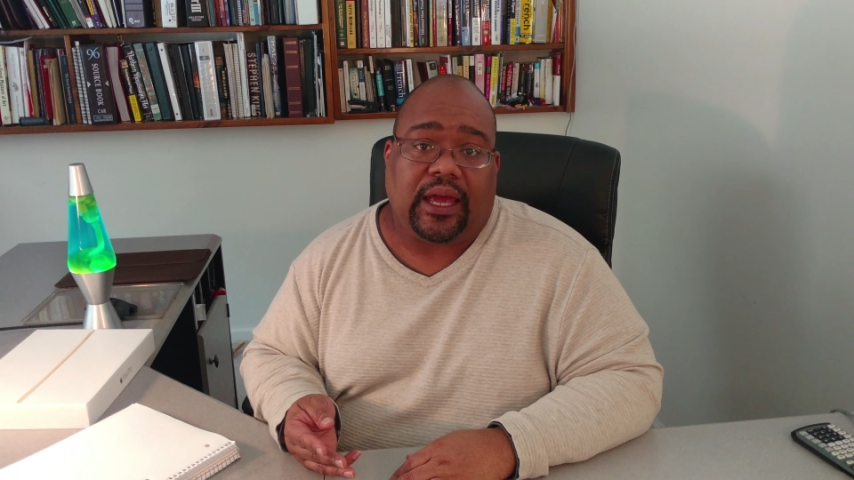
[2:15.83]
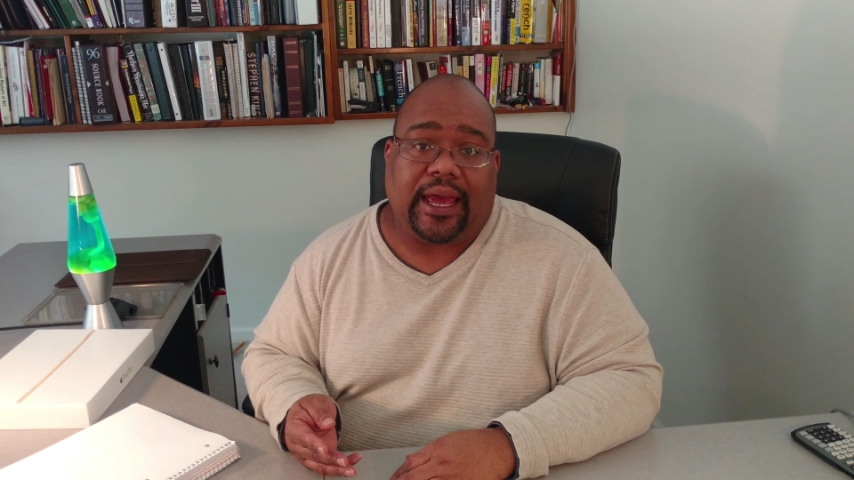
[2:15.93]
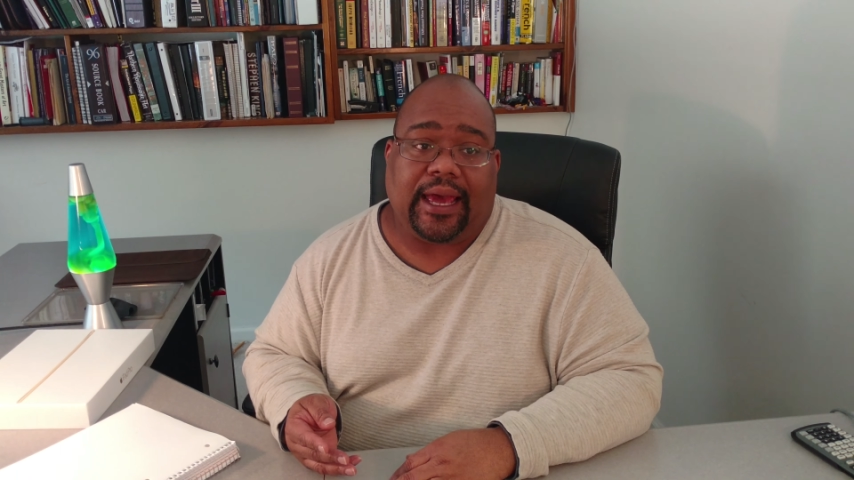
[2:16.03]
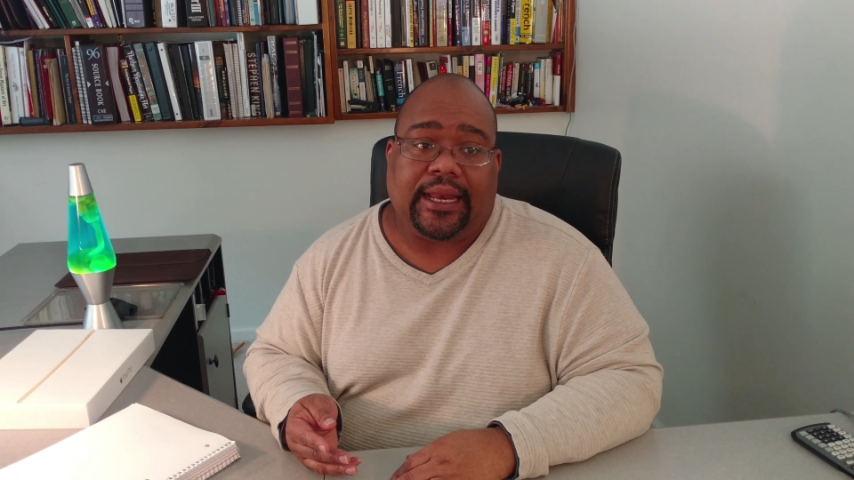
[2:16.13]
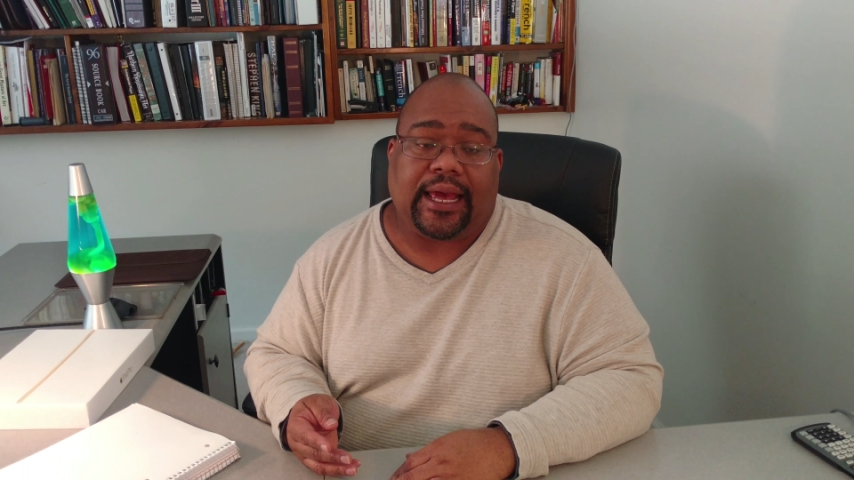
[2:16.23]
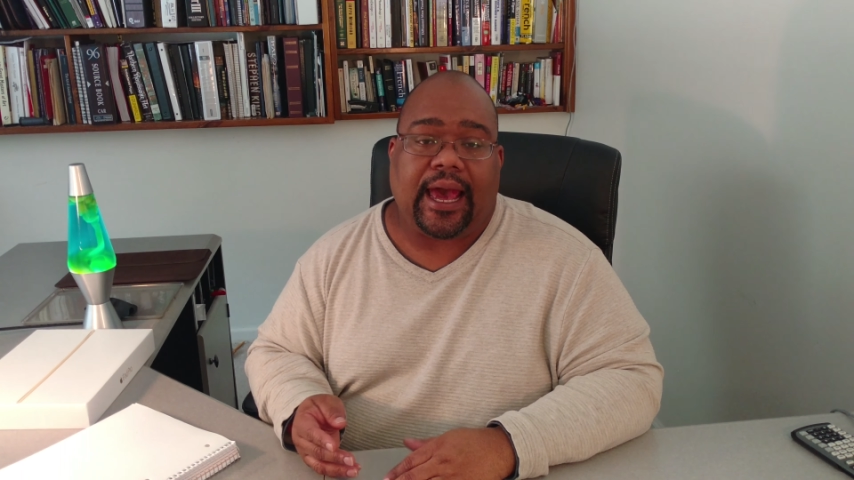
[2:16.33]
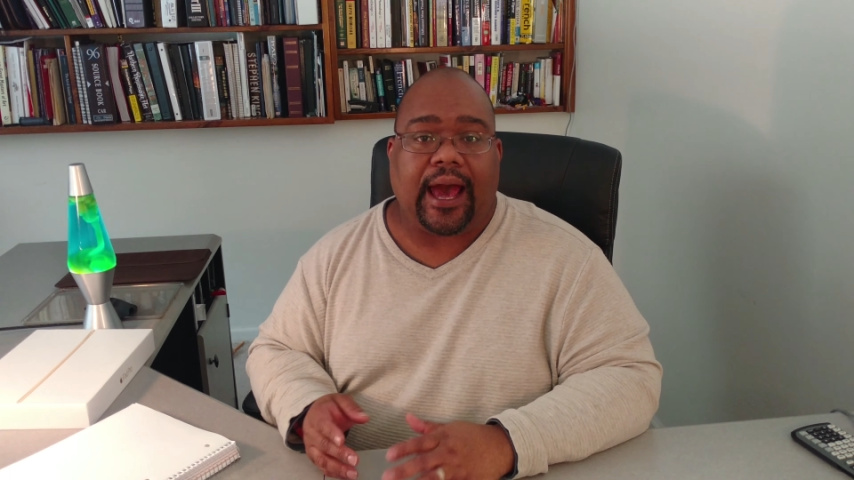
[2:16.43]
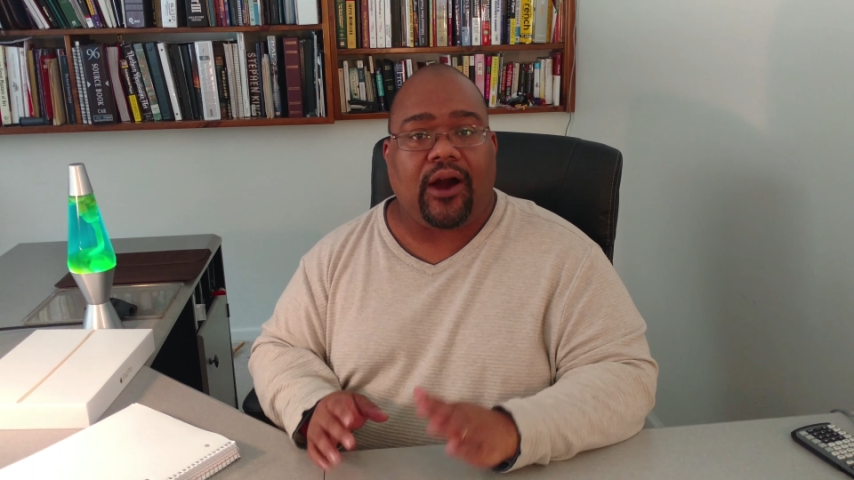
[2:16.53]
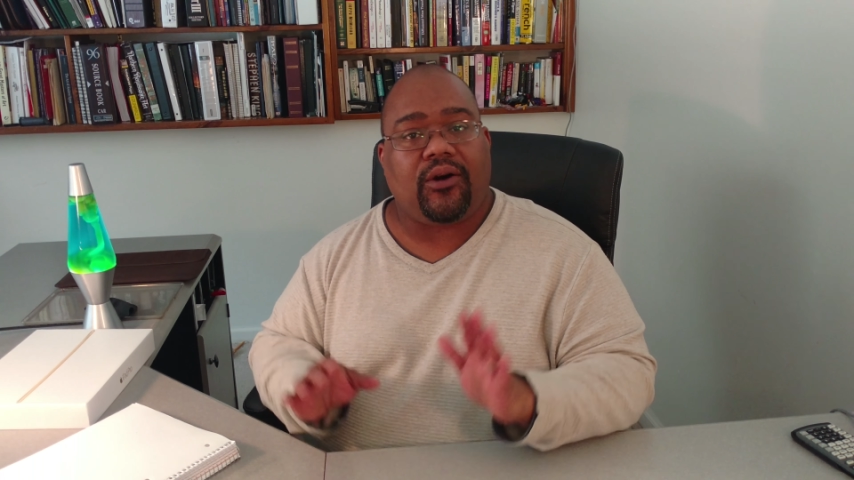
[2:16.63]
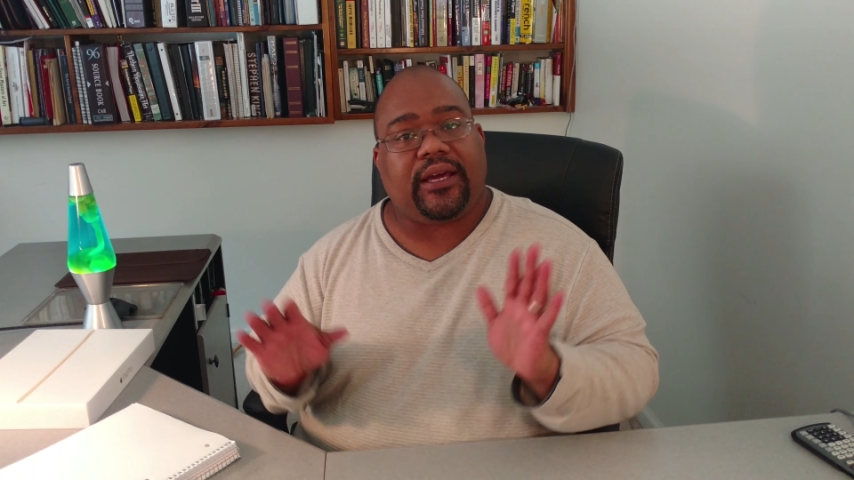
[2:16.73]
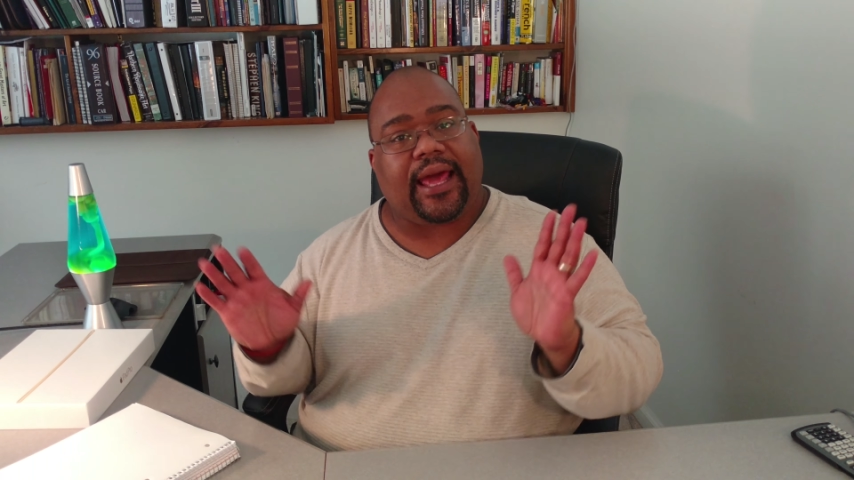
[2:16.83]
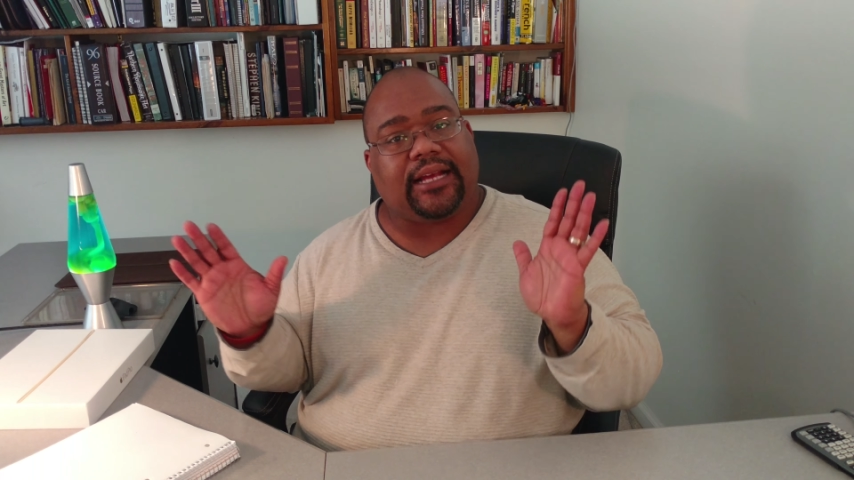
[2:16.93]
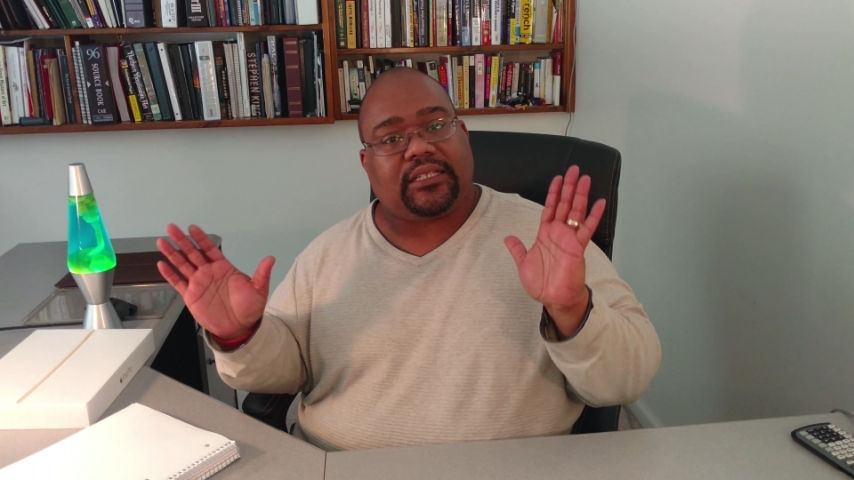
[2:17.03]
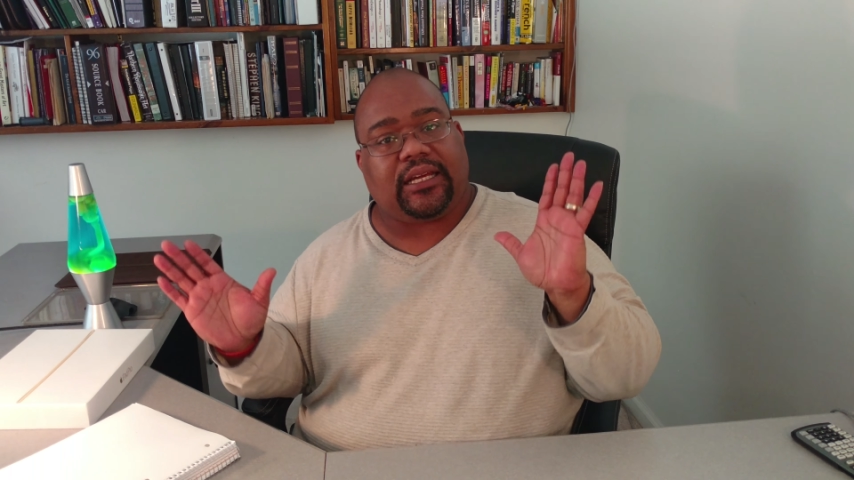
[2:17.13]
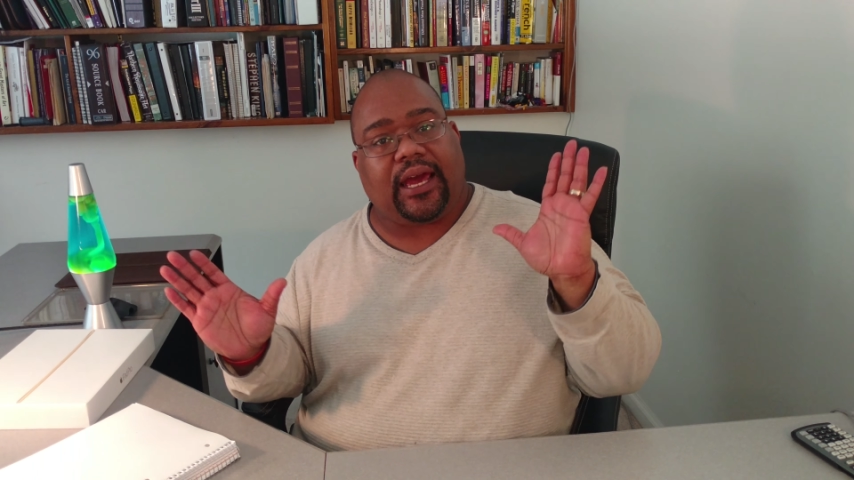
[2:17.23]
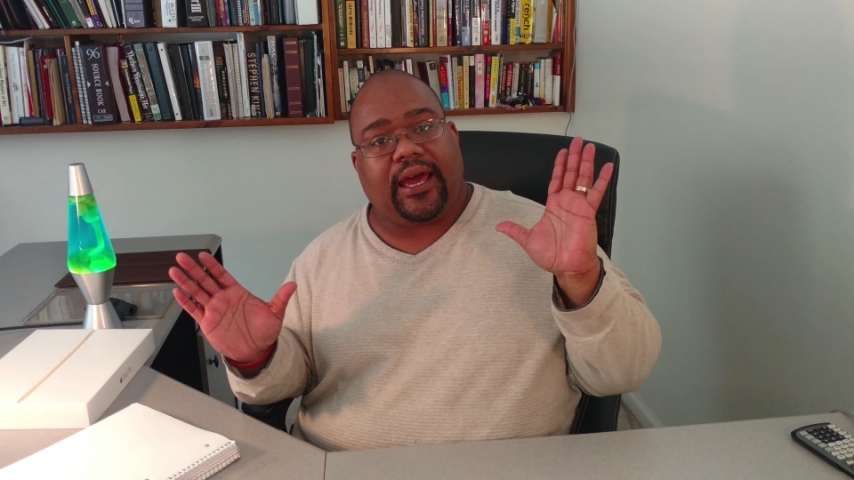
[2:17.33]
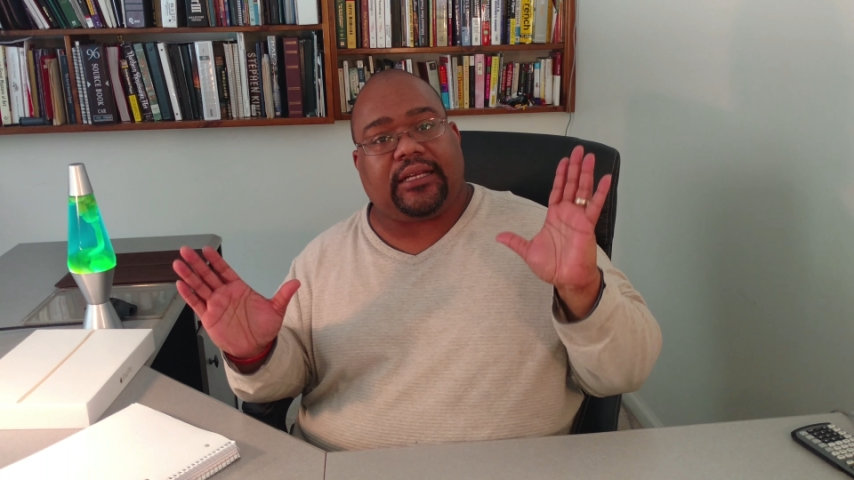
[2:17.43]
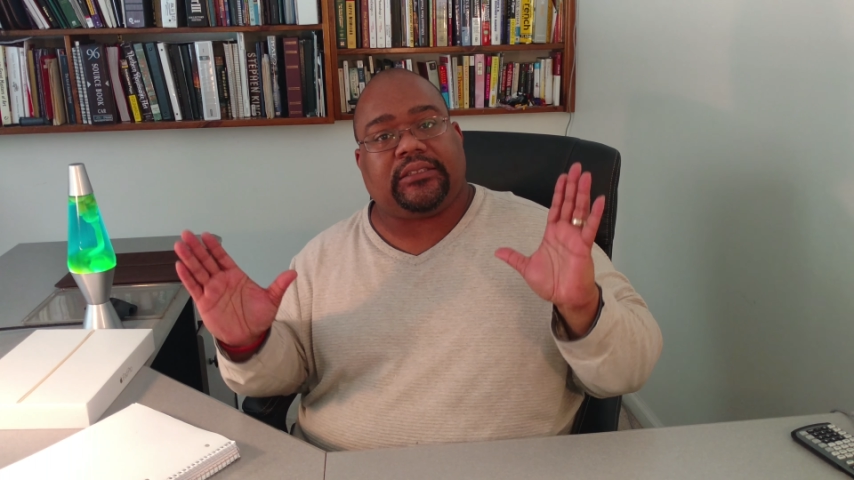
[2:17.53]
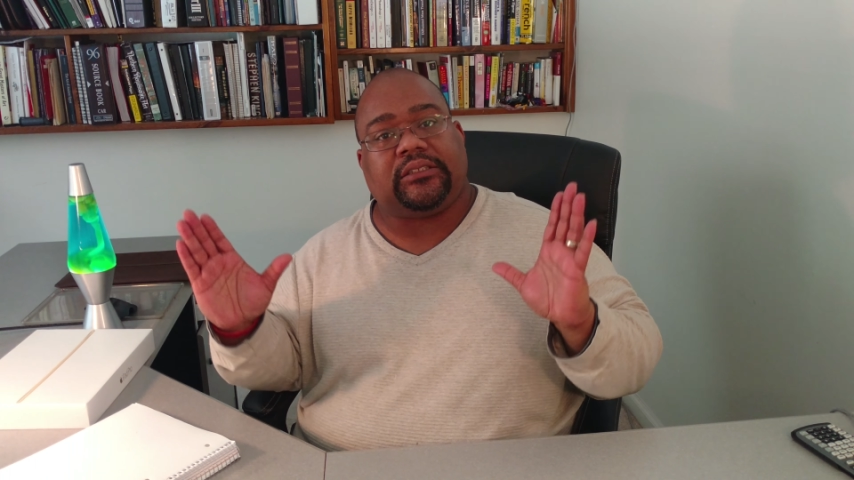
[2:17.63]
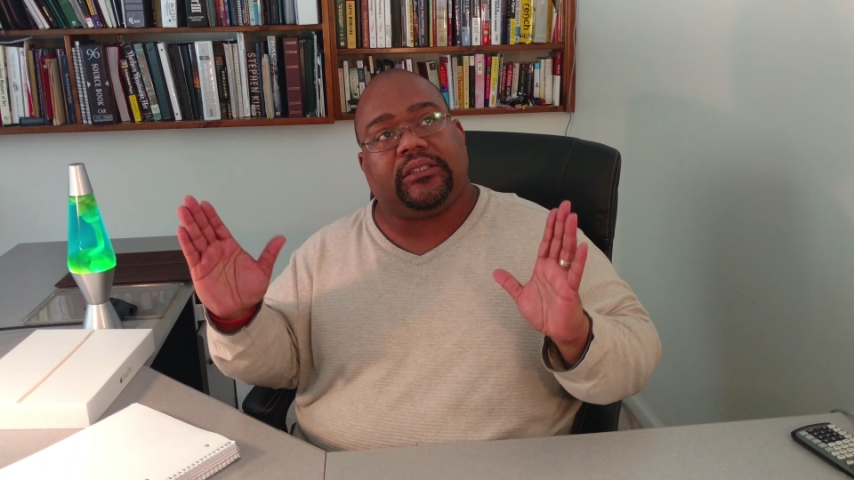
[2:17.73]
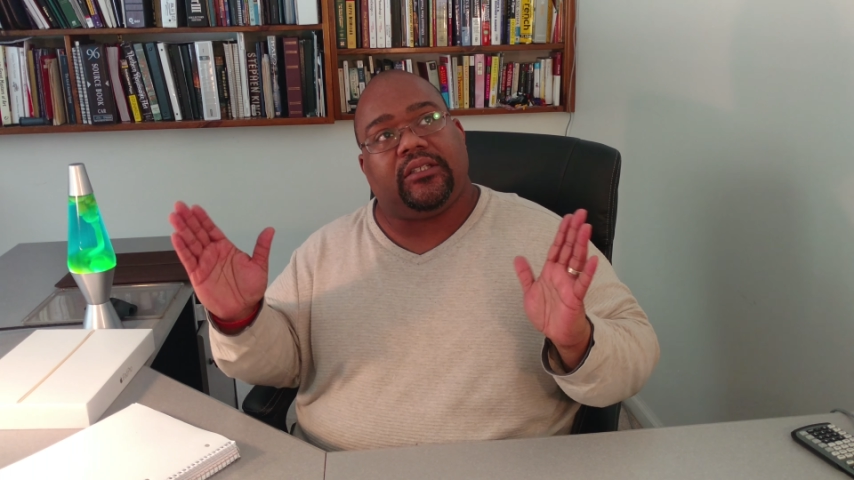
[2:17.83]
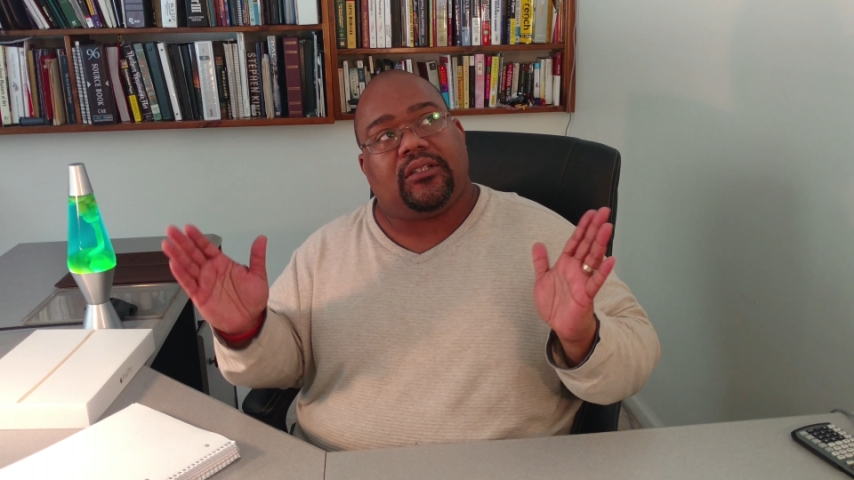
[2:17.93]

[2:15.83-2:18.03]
and how it actually has